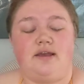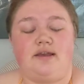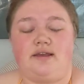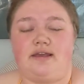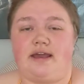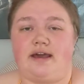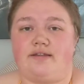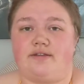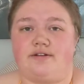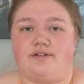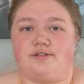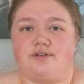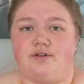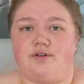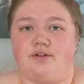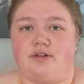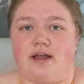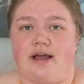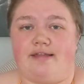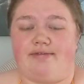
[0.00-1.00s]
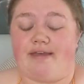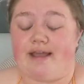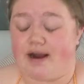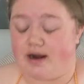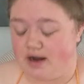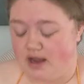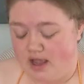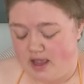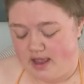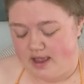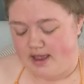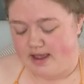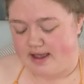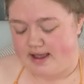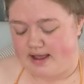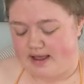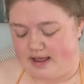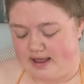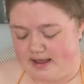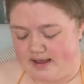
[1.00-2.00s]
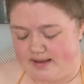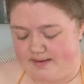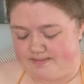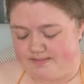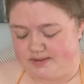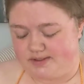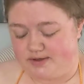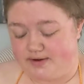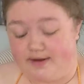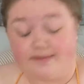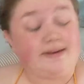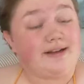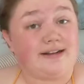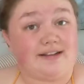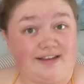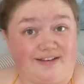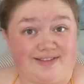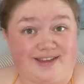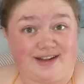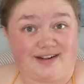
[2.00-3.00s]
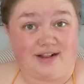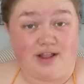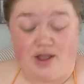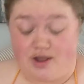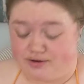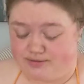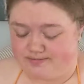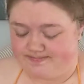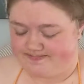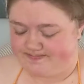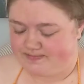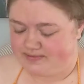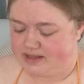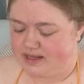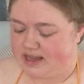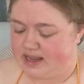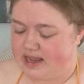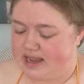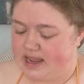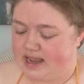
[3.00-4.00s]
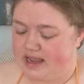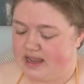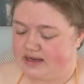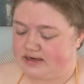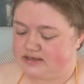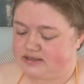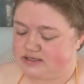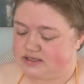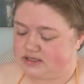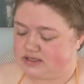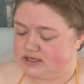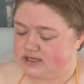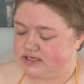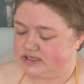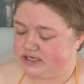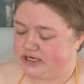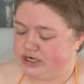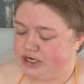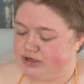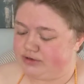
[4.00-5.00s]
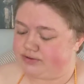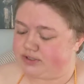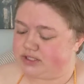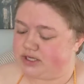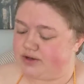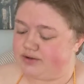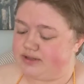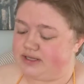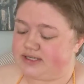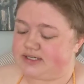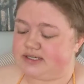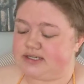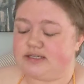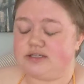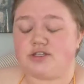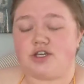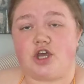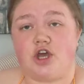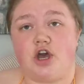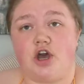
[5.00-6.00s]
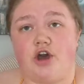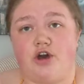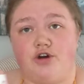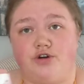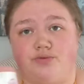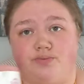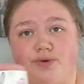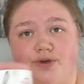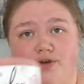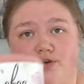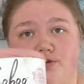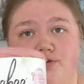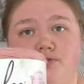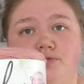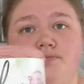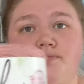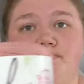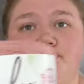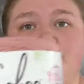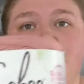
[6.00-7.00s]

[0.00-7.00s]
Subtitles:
yeah, there's a whole lot there. So I'm going to leave that alone and continue. So this is coboo.